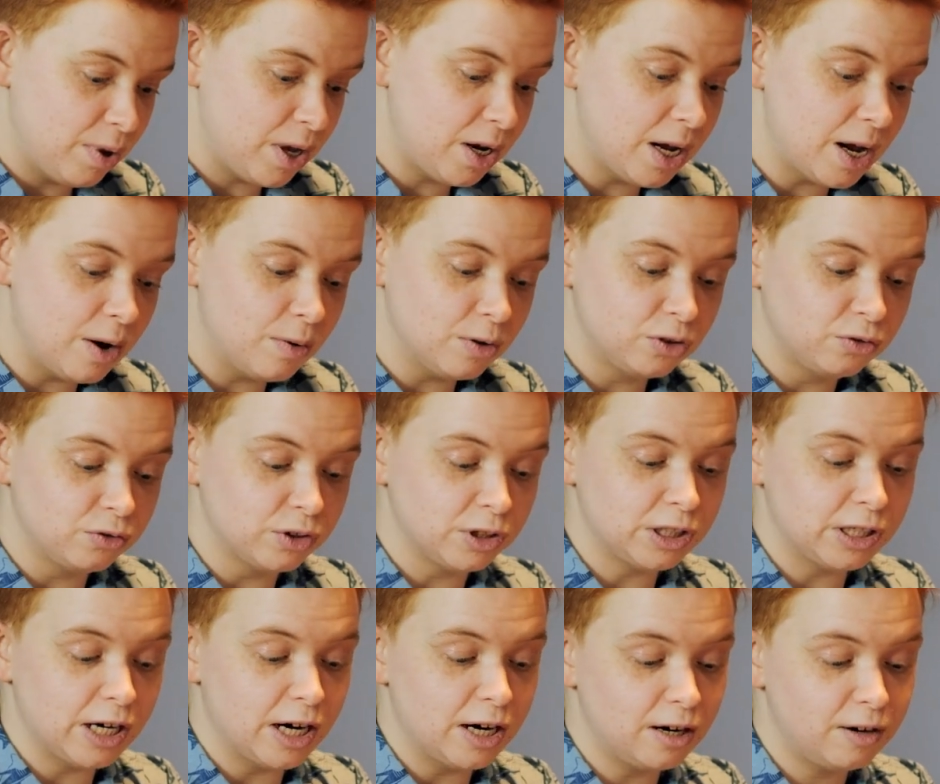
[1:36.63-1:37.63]
PDA was
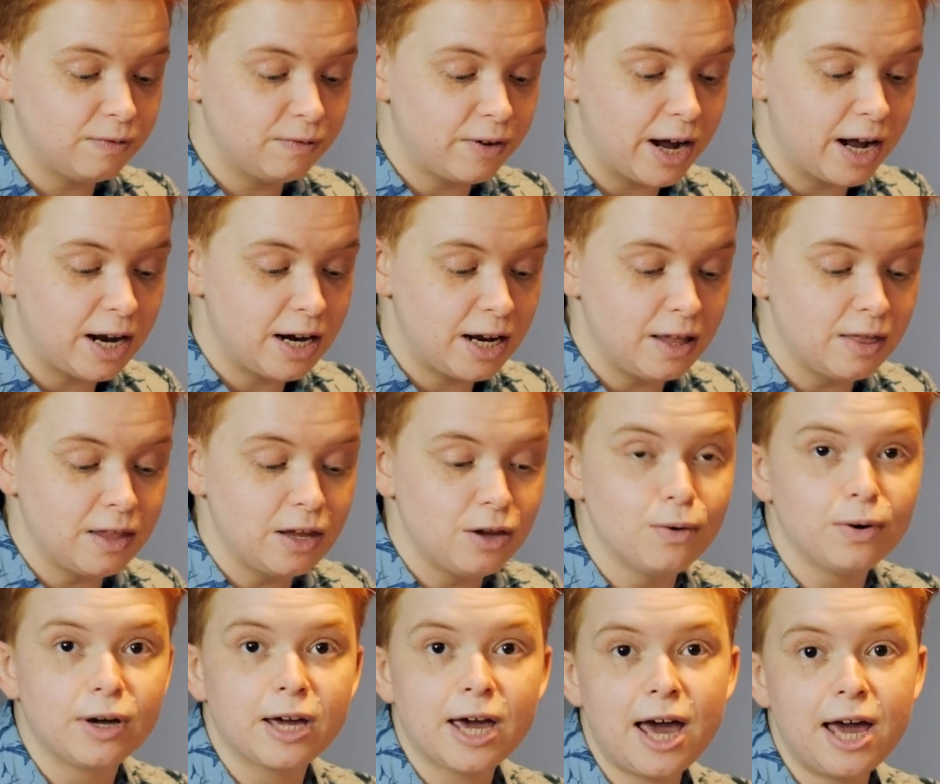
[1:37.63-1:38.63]
first identified in the
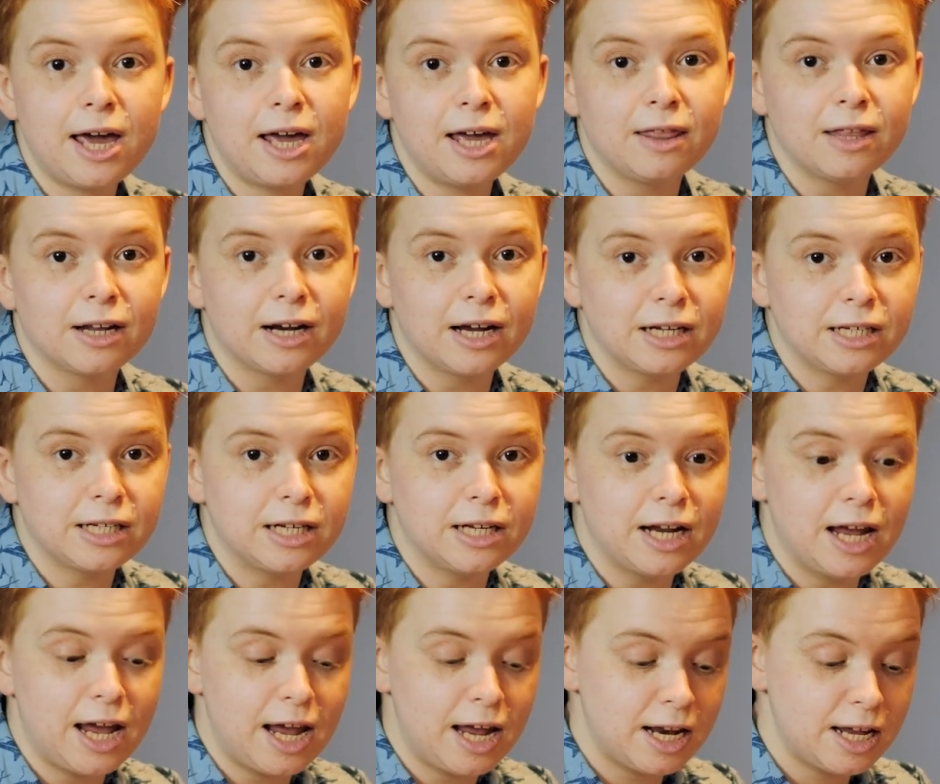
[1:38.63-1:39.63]
UK in the
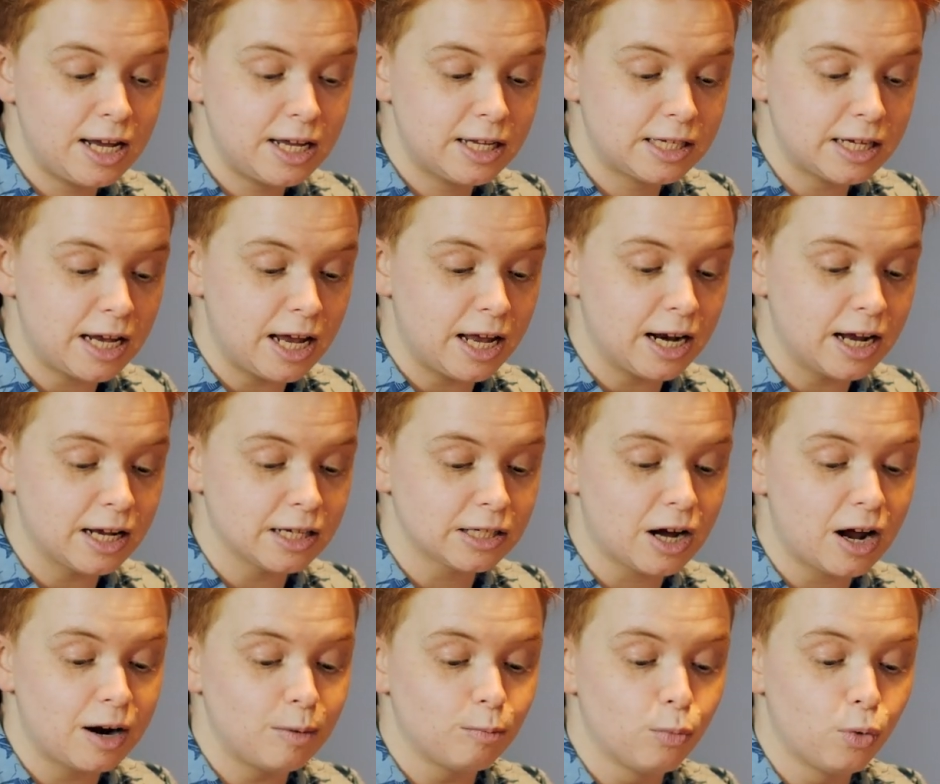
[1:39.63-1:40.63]
1980s and has
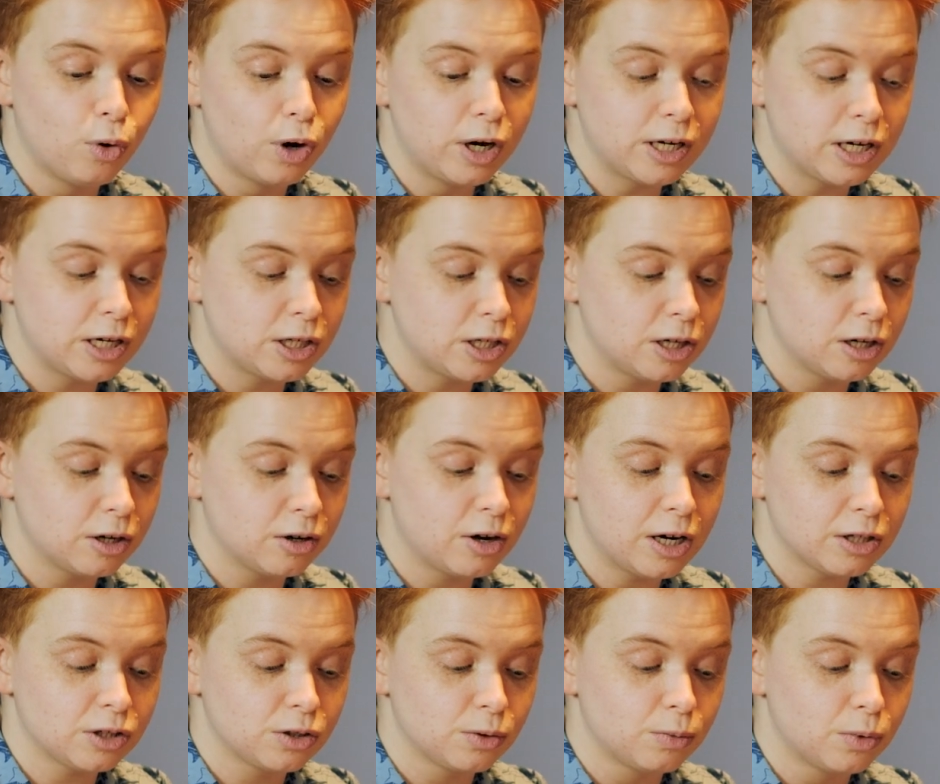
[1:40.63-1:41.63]
gotten more attention
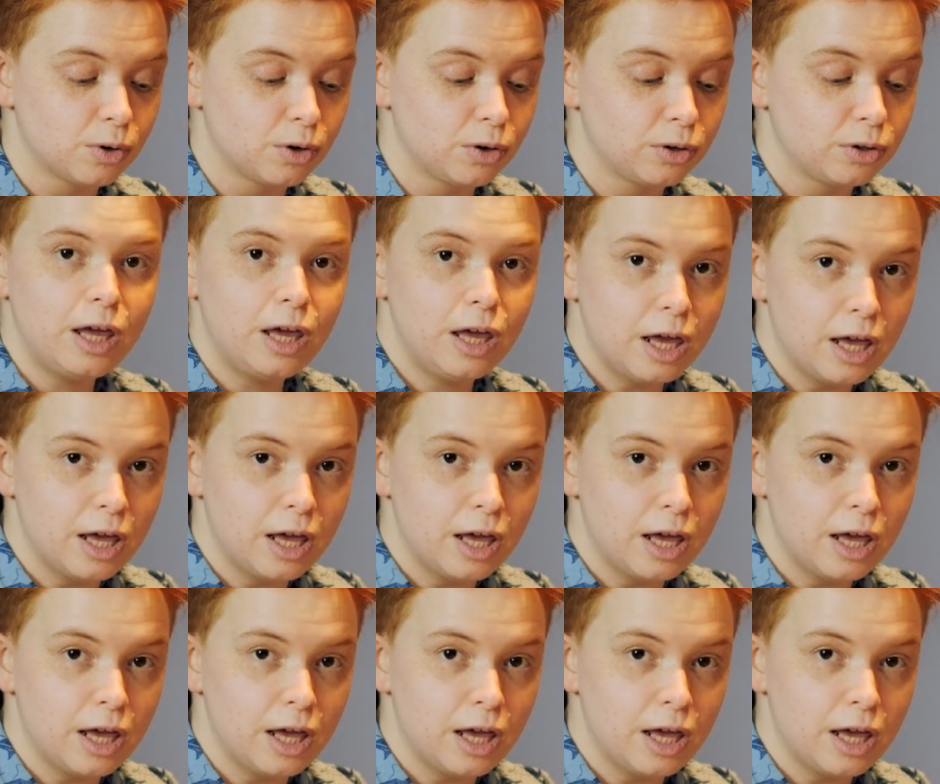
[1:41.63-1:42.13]
across the world.